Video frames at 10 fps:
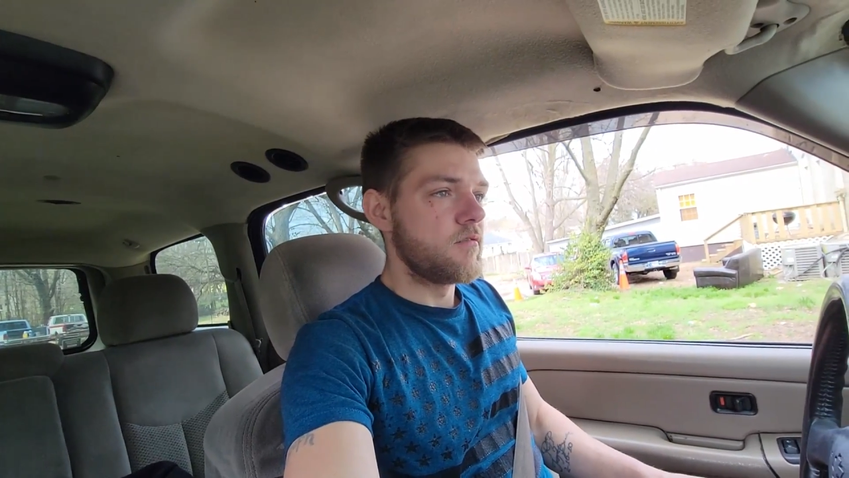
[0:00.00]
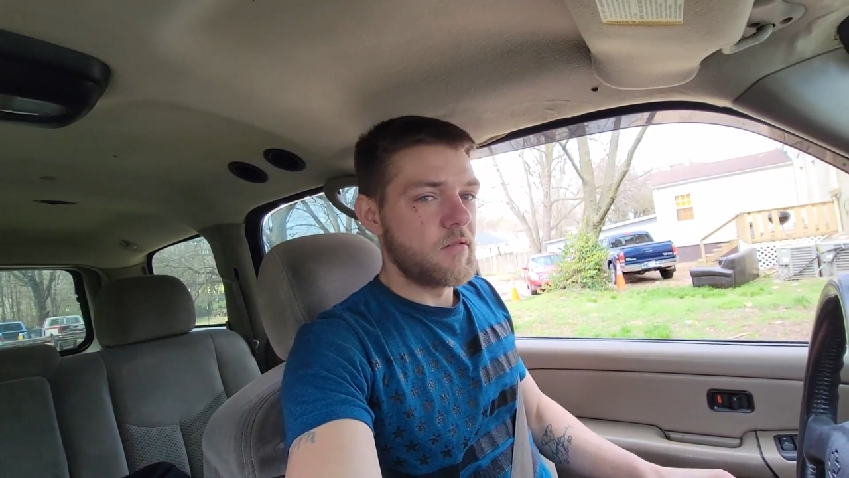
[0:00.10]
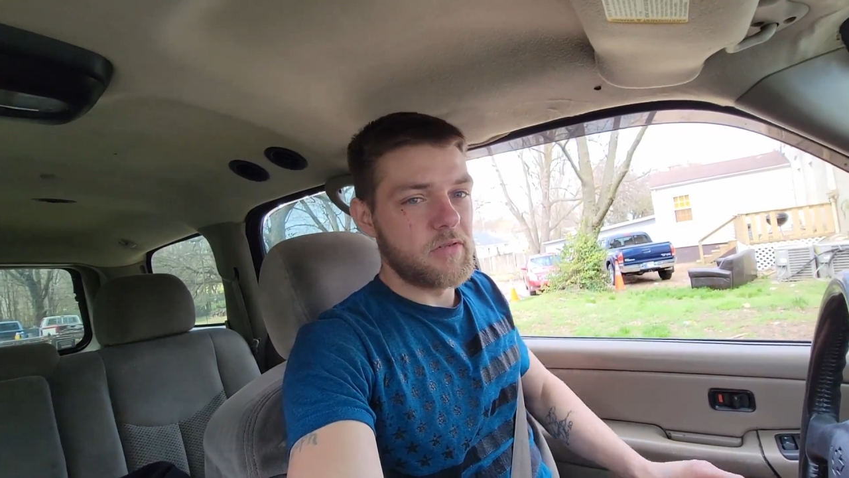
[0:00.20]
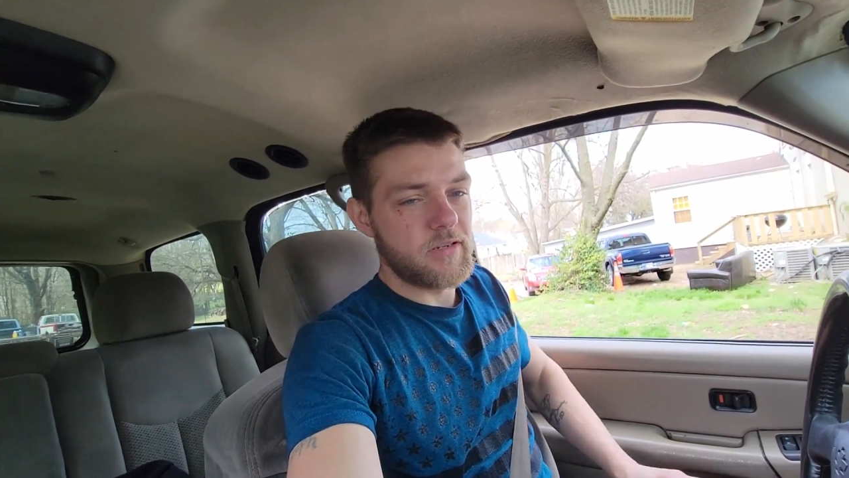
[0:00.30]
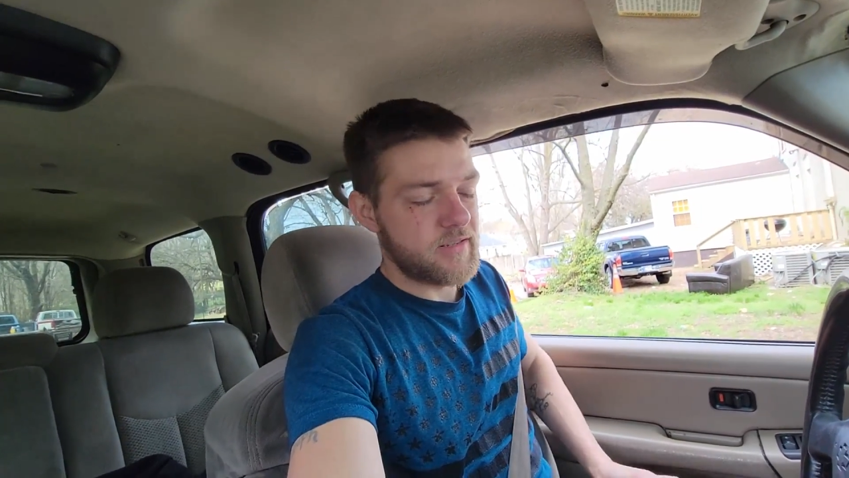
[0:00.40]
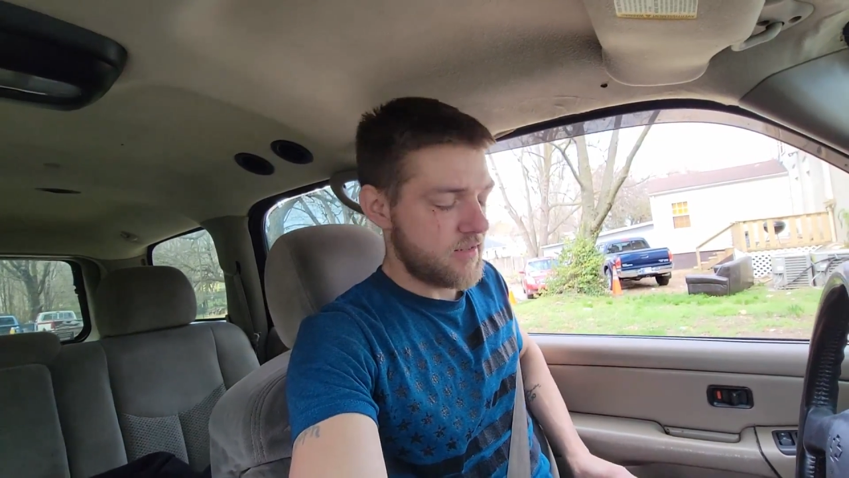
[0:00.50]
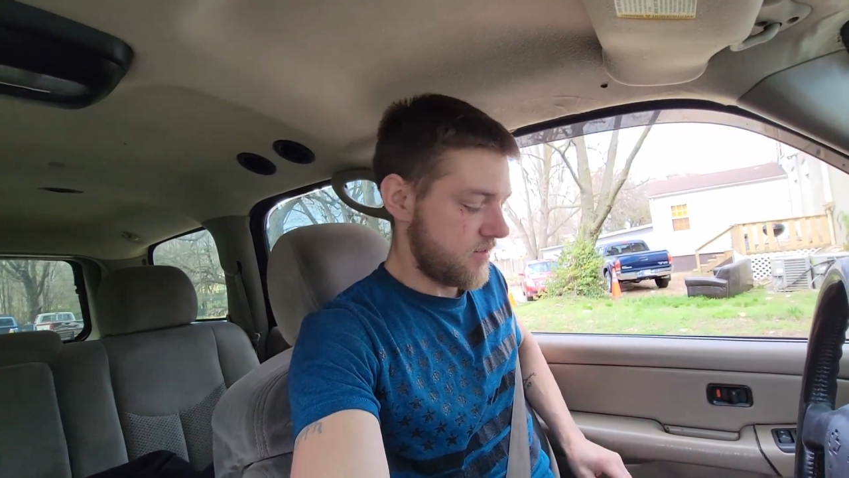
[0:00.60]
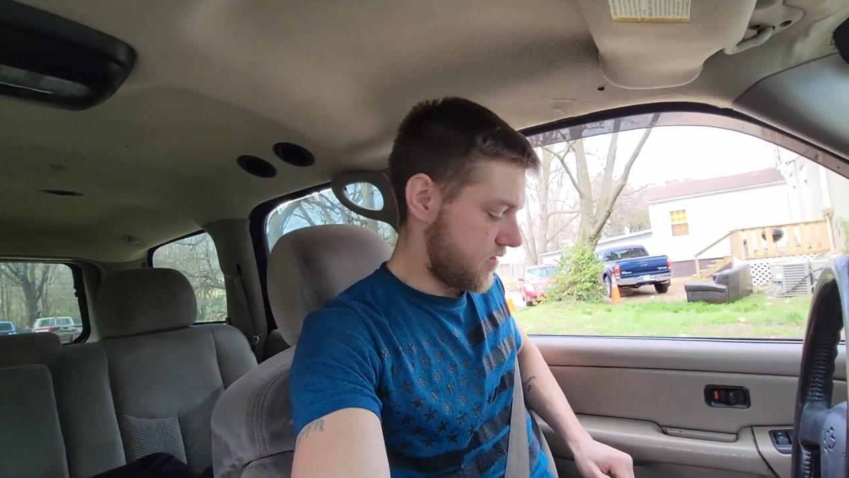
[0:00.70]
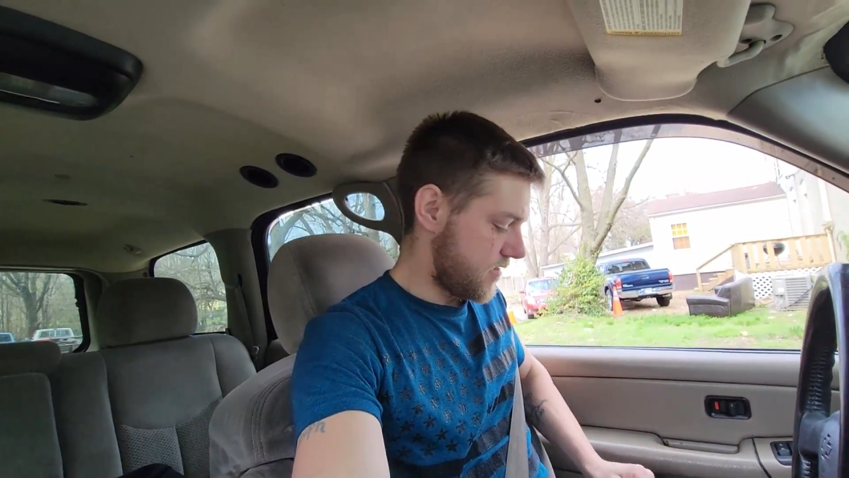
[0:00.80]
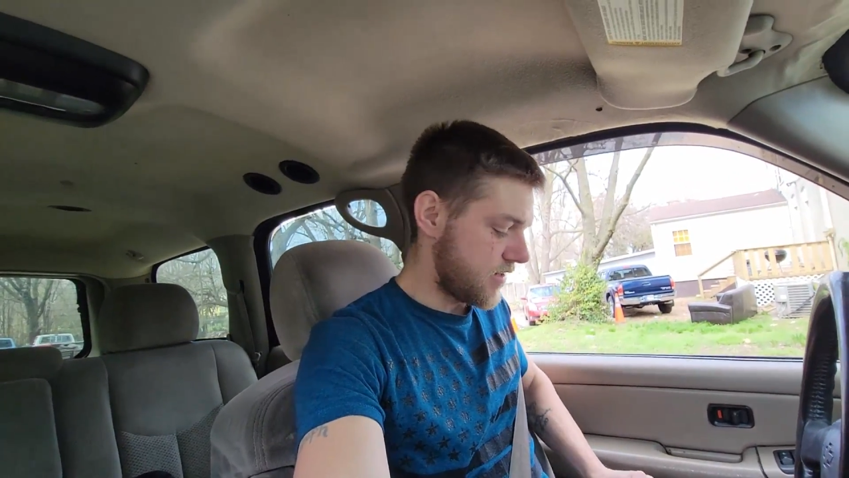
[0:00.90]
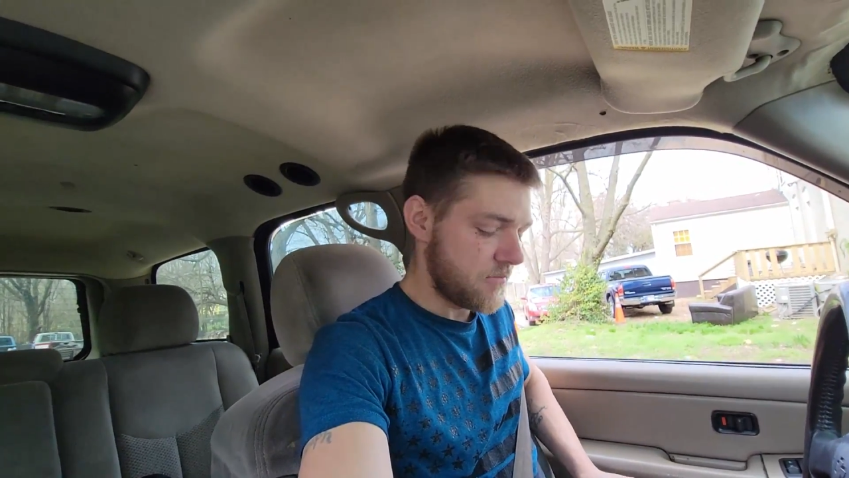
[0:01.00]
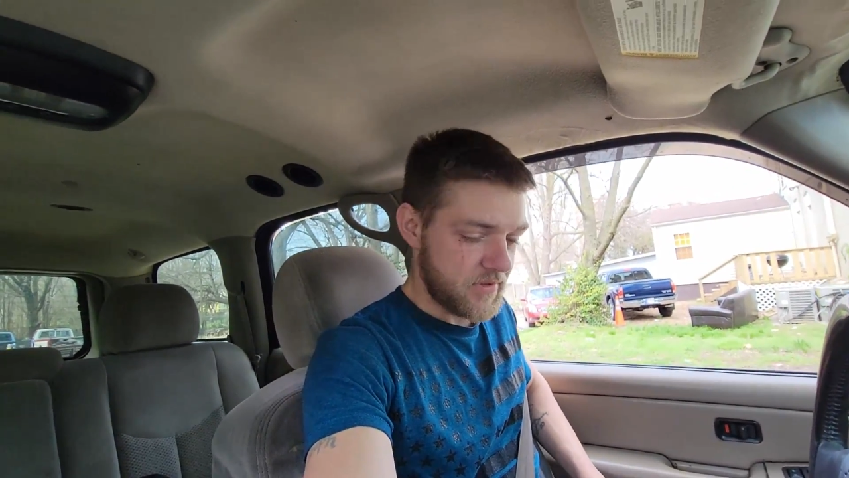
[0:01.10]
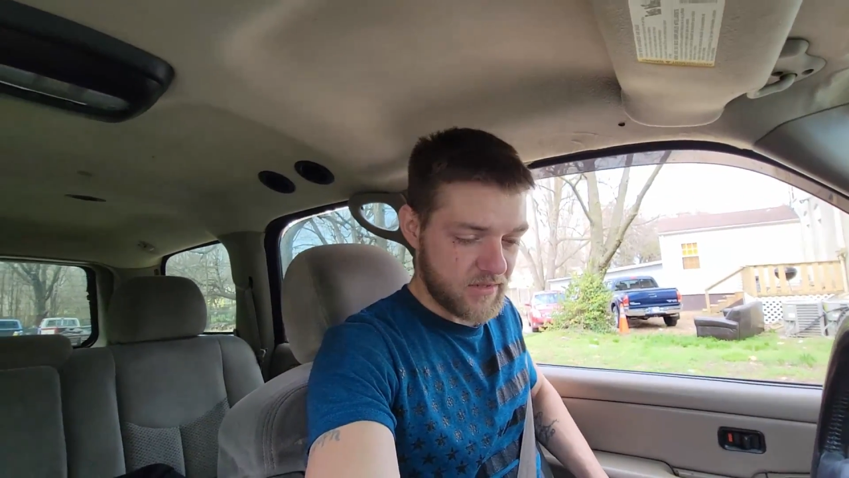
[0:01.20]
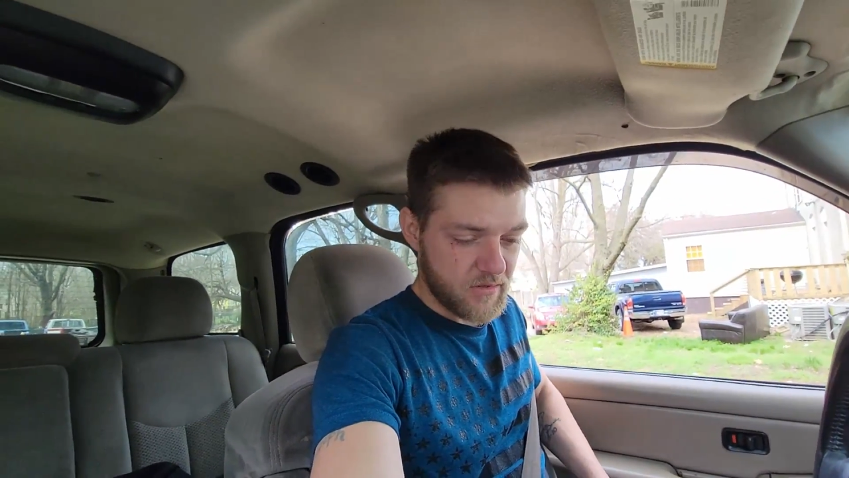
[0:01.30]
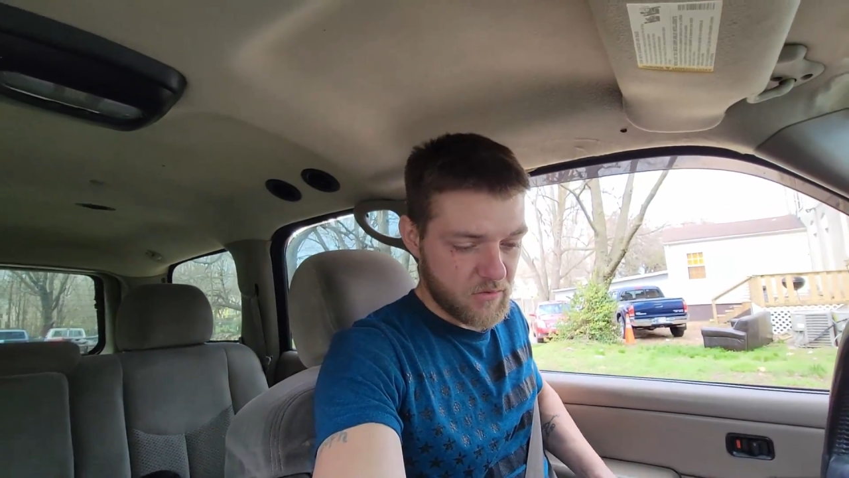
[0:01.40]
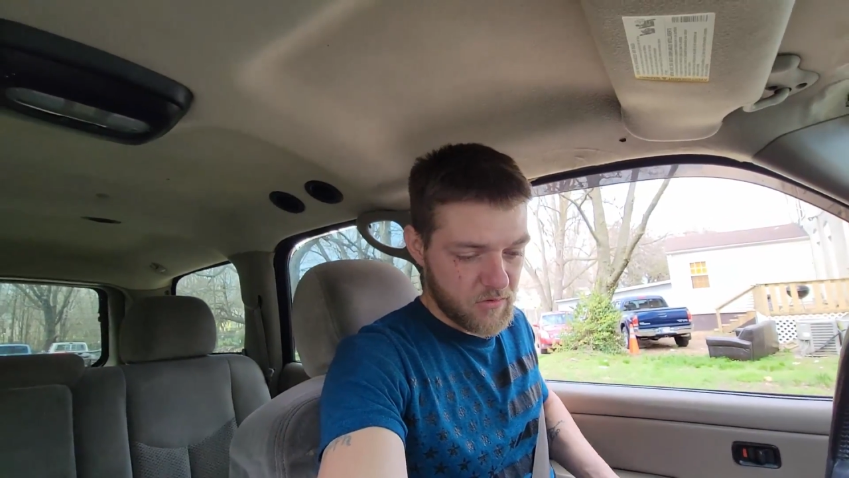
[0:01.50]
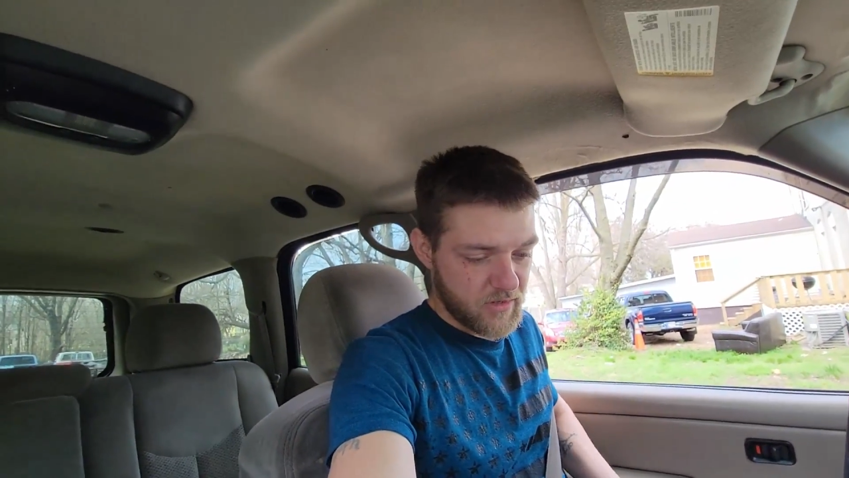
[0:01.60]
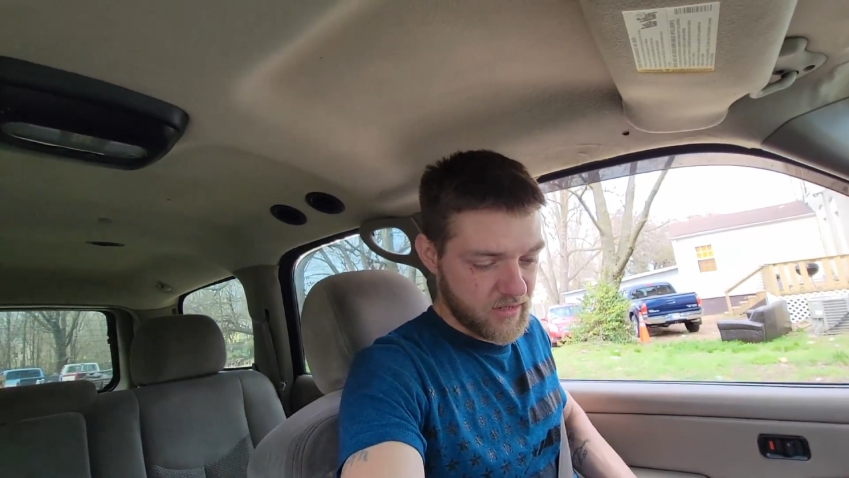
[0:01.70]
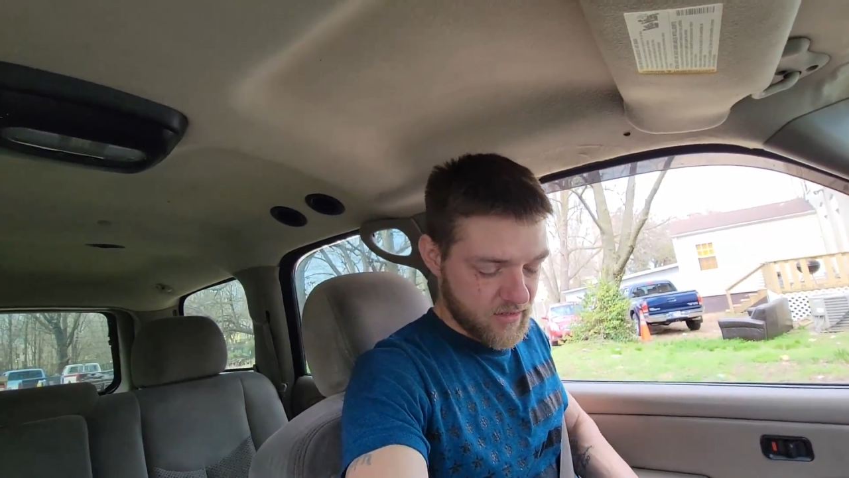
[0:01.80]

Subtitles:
I'm just kidding. That would be so annoying.